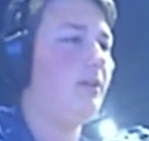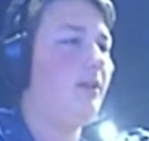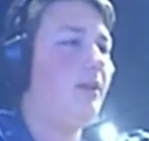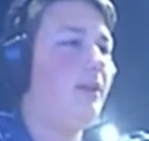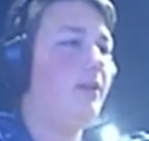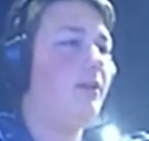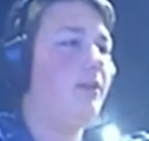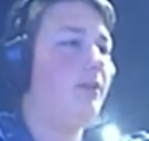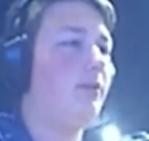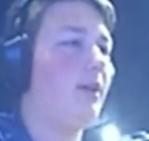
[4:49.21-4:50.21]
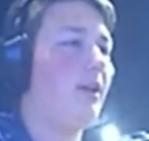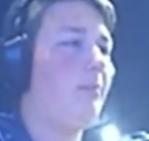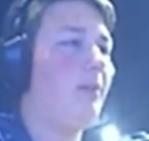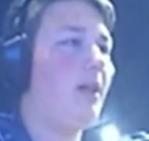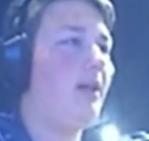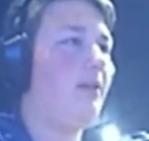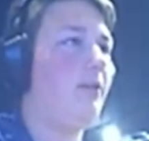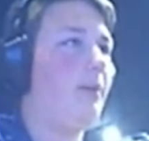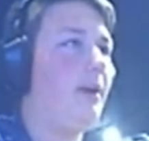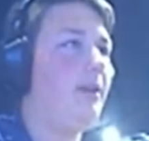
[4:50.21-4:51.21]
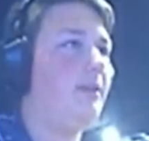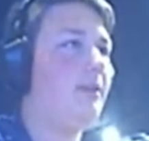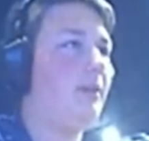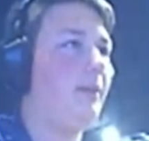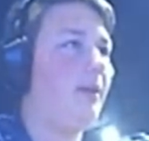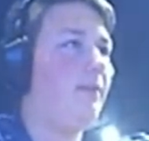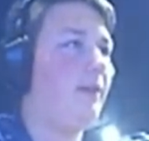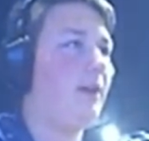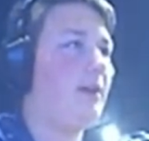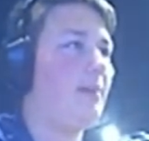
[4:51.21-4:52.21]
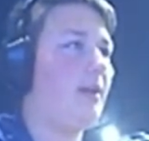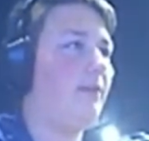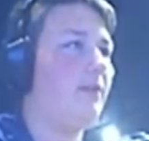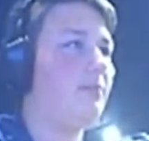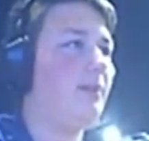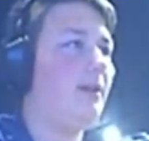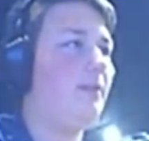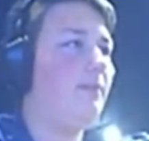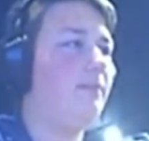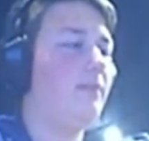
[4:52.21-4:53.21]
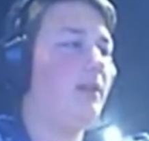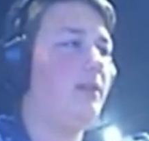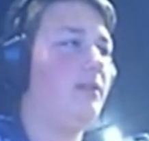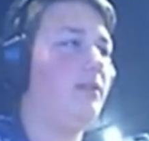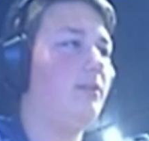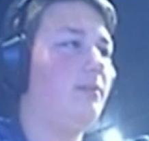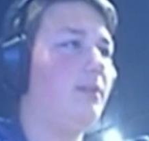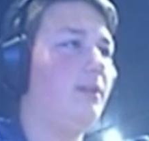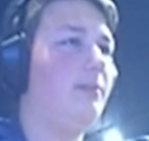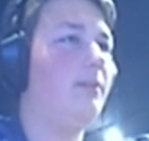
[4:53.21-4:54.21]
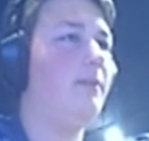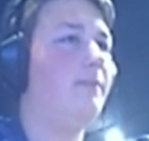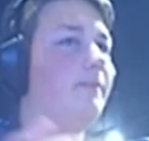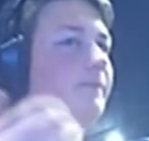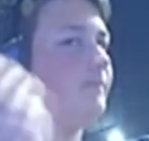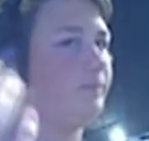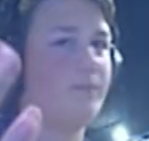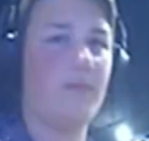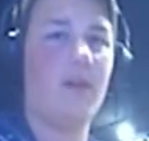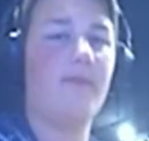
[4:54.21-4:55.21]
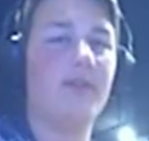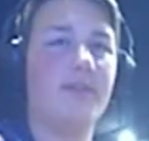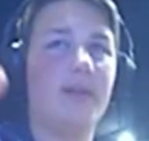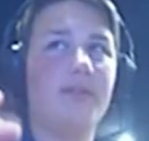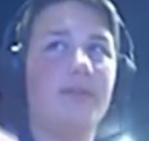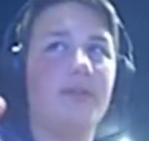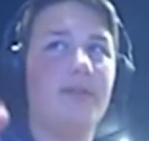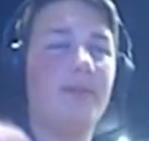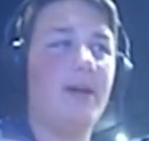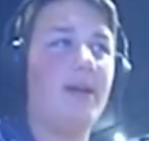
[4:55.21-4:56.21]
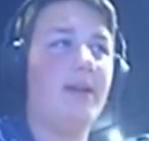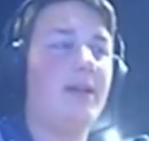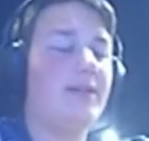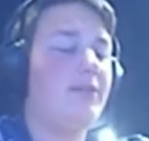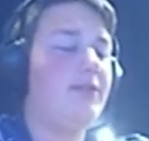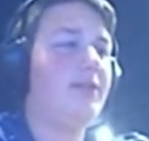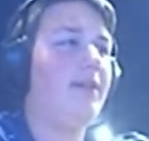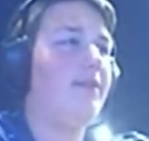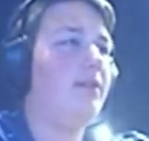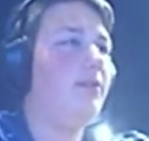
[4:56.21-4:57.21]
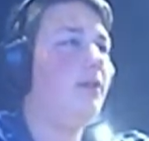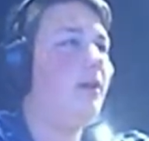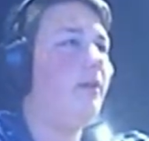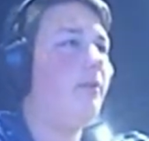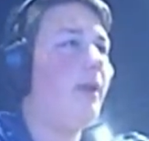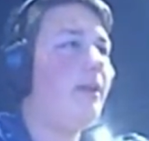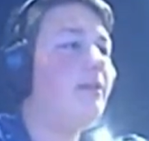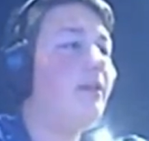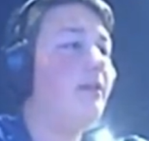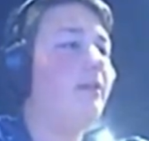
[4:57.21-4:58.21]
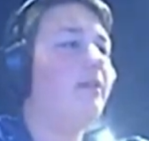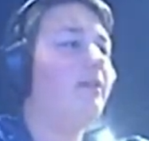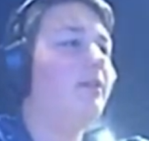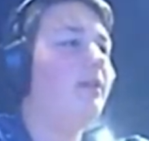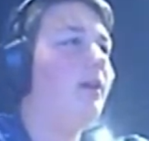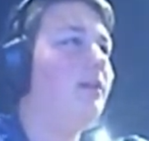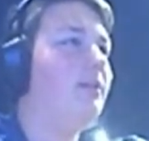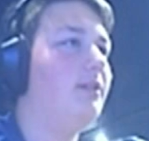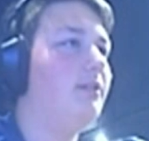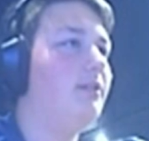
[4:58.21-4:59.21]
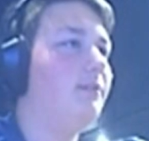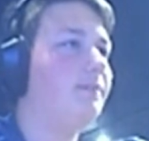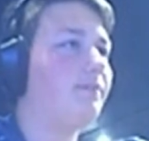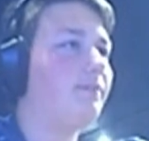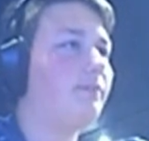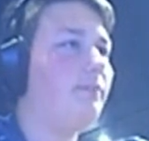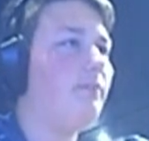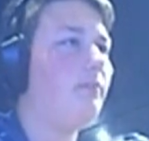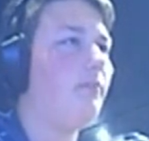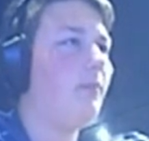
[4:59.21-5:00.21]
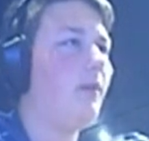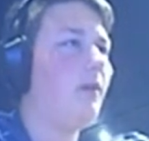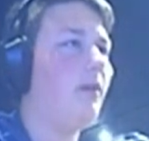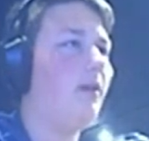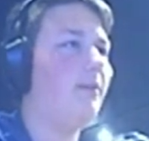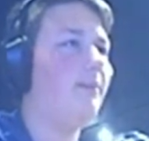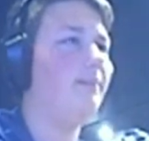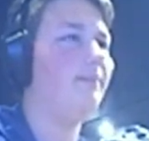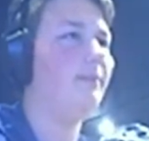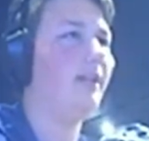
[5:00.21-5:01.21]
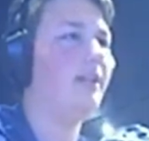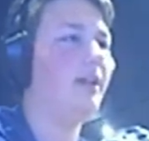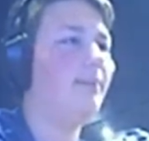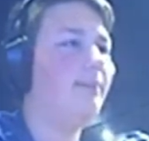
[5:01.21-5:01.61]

Either gray, black, or white, and we can finally make our first bed, get some sleep. If there's monsters nearby, I guess I'll just have to uh, wait until um, daytime.